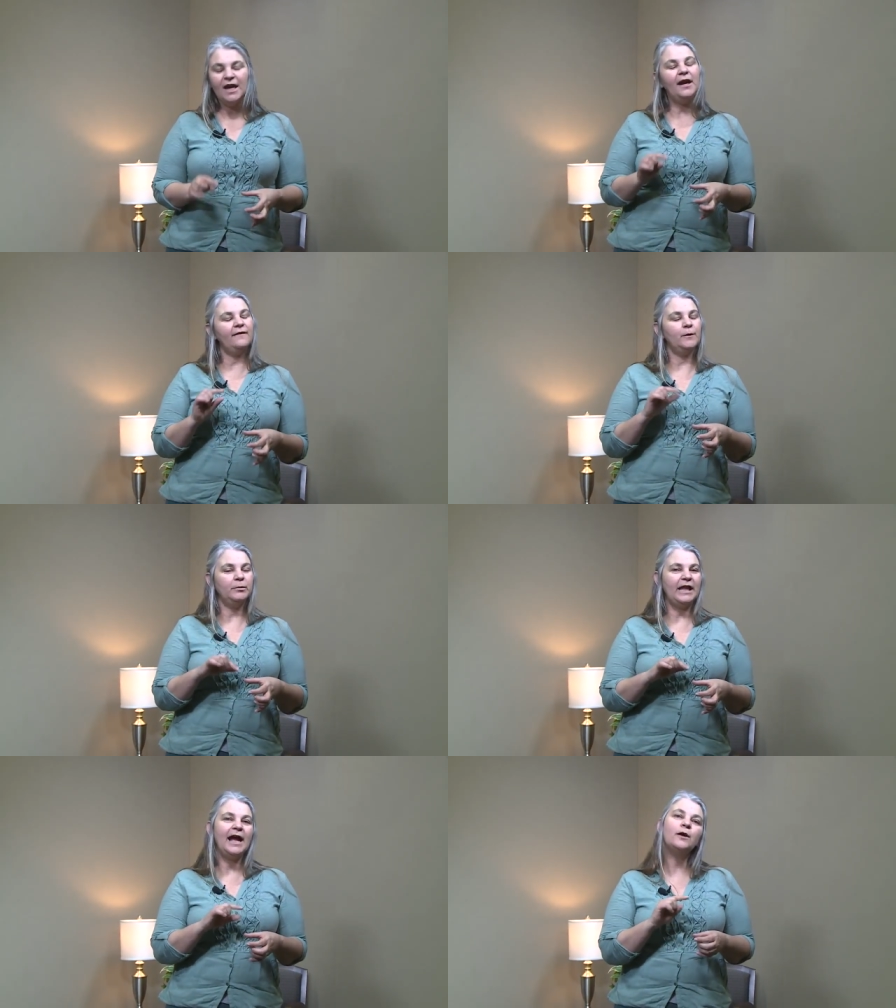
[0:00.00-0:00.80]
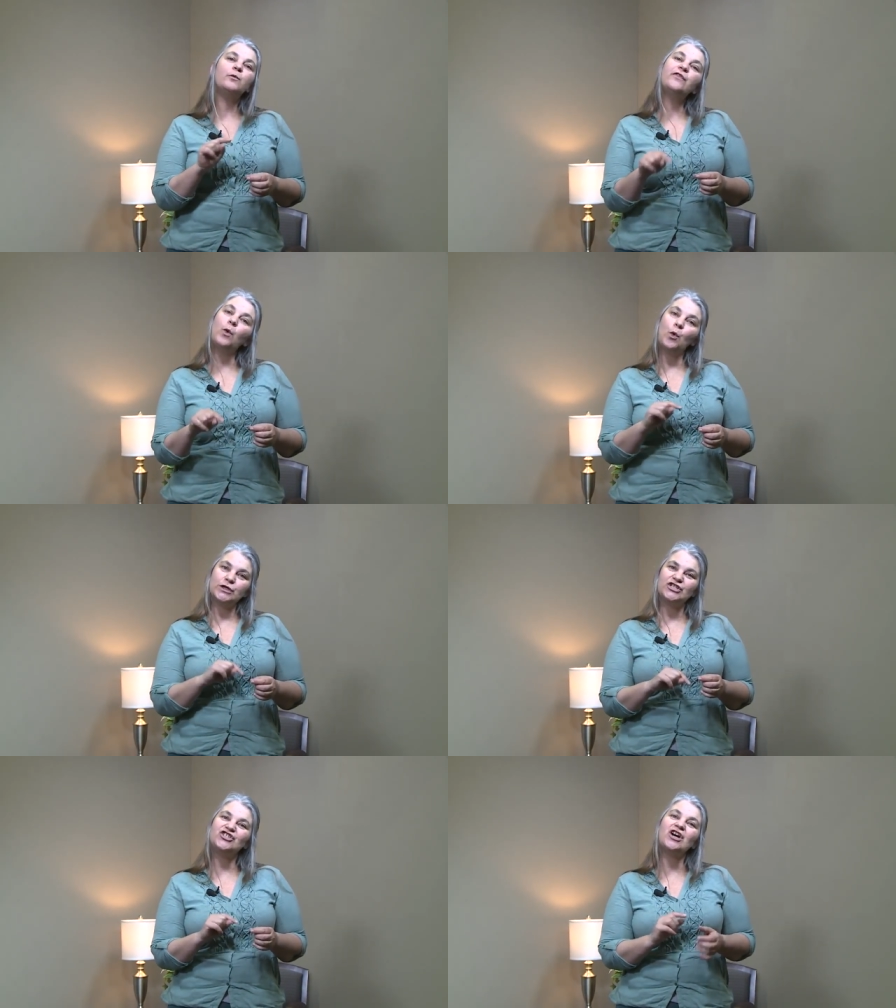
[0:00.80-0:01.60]
and they're black with
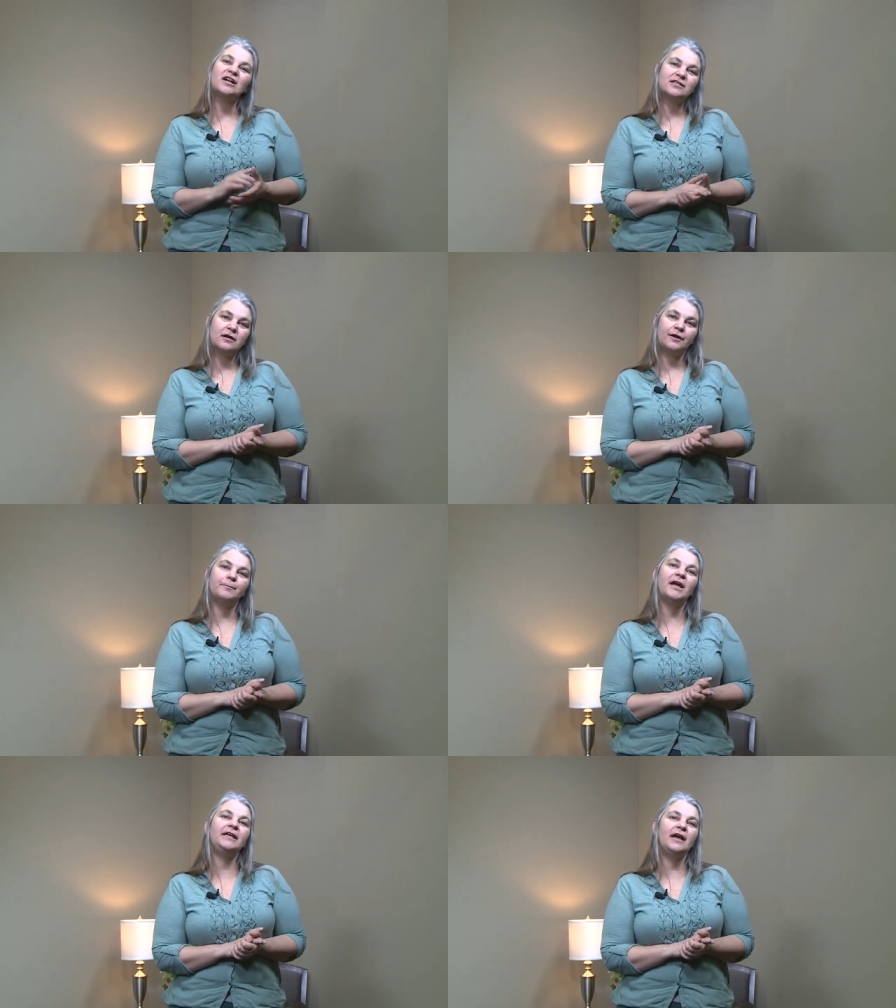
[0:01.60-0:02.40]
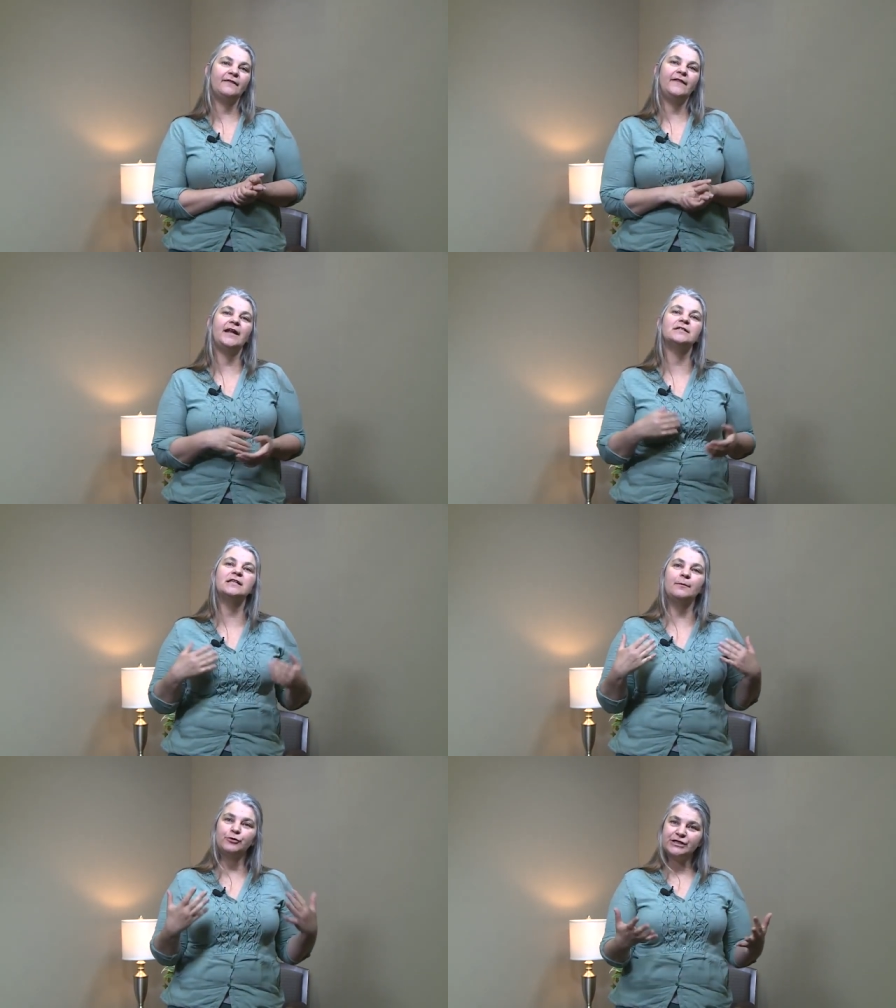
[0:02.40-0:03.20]
orange dots on them. Again, that is
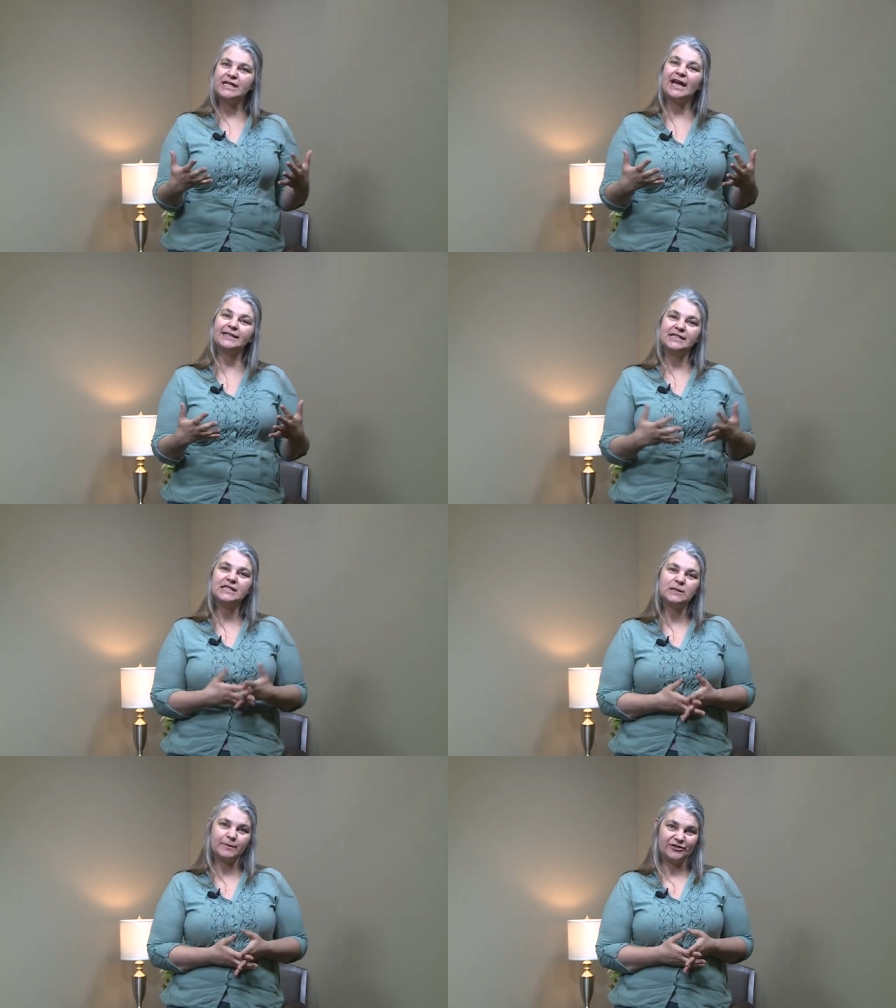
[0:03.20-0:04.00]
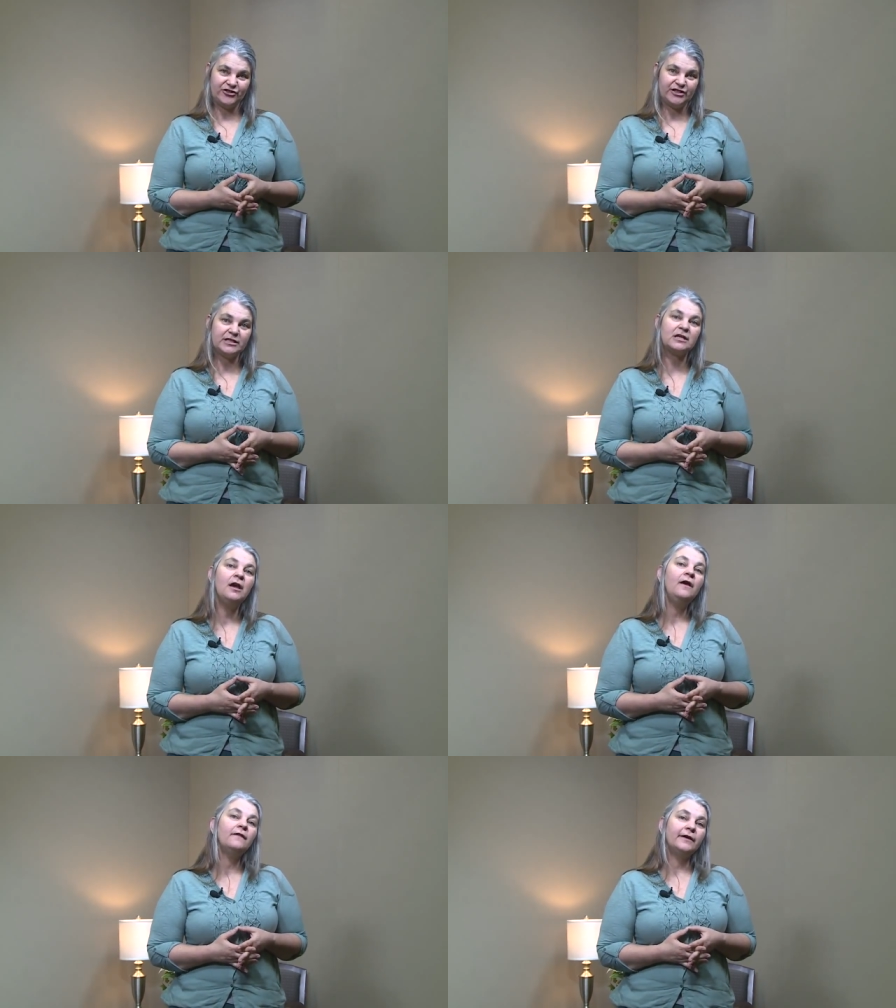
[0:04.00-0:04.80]
a protected species.
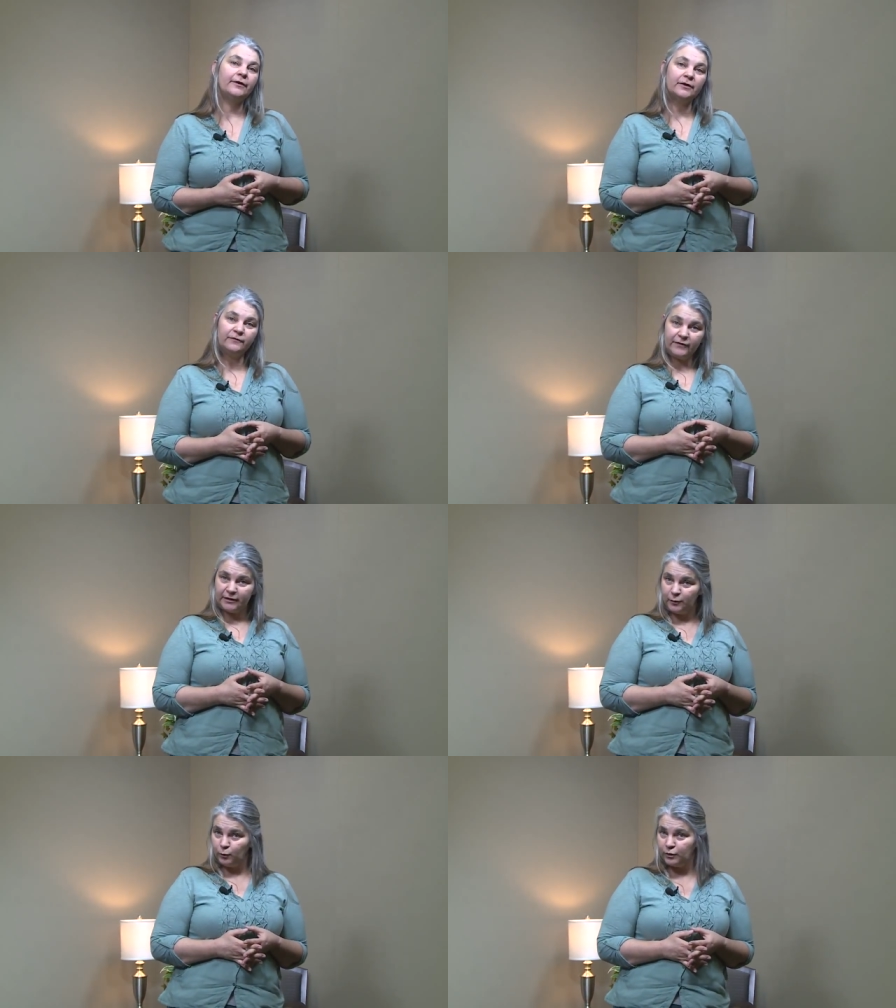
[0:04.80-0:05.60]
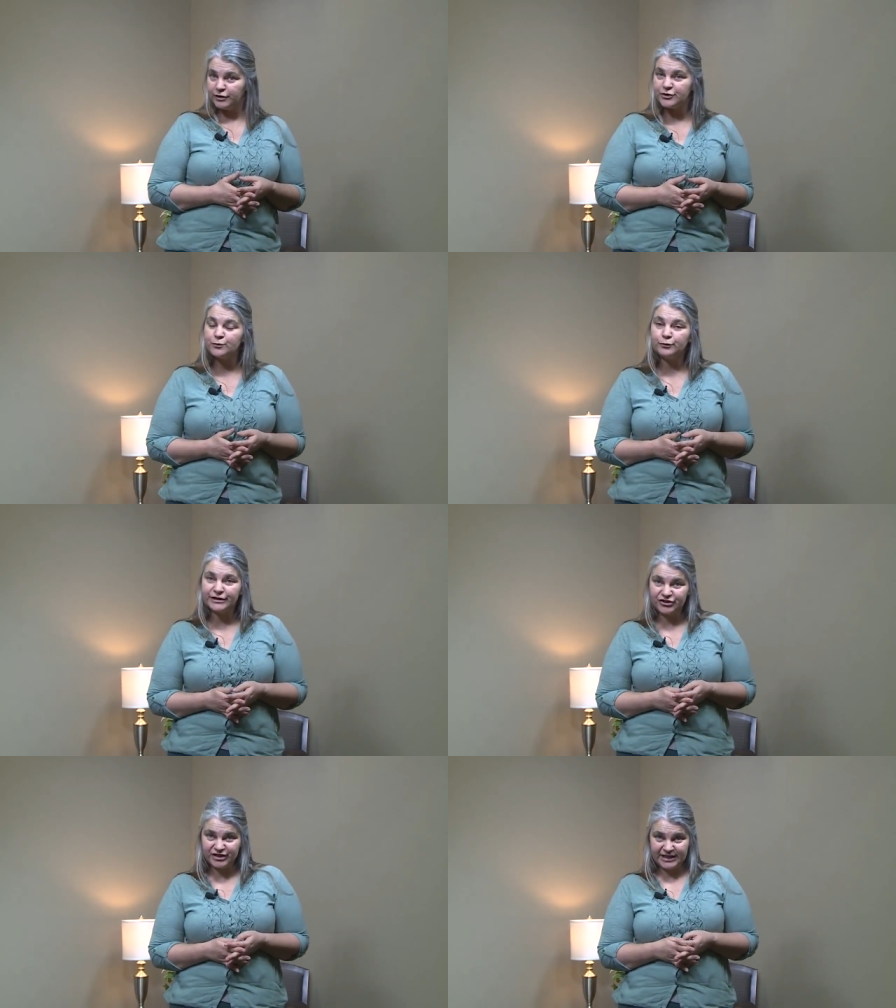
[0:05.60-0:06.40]
They are only found in waters
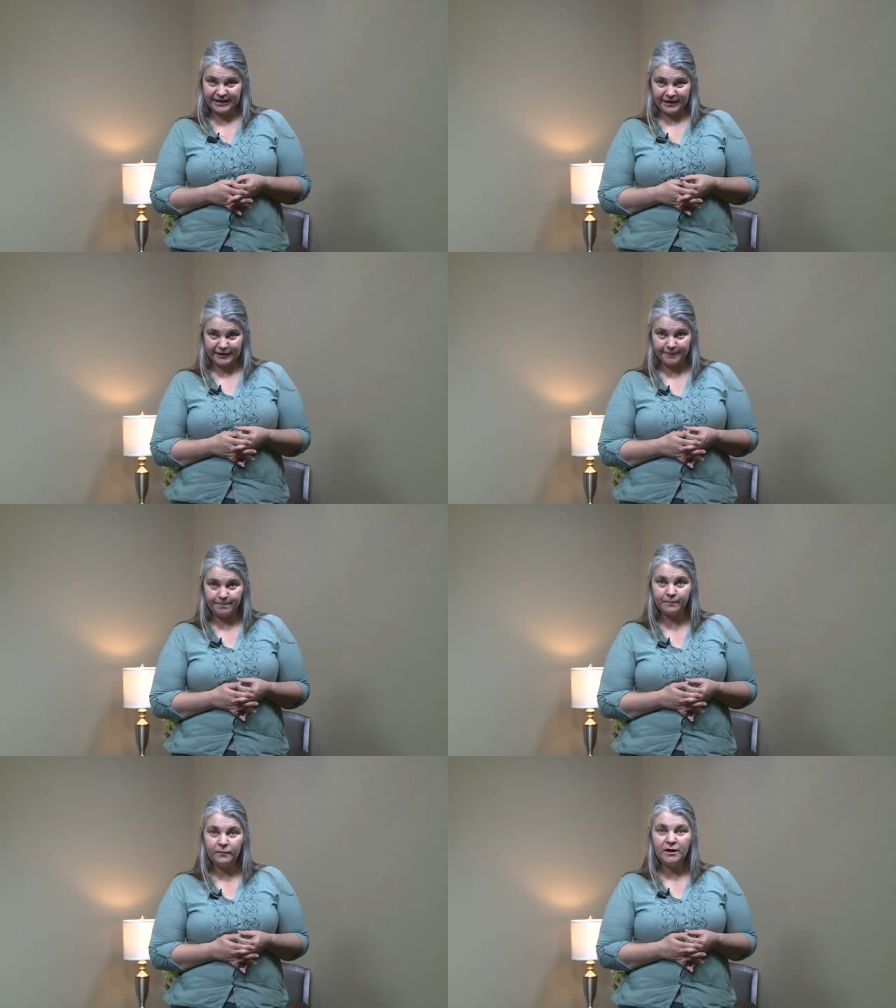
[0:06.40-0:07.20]
rich in tannin.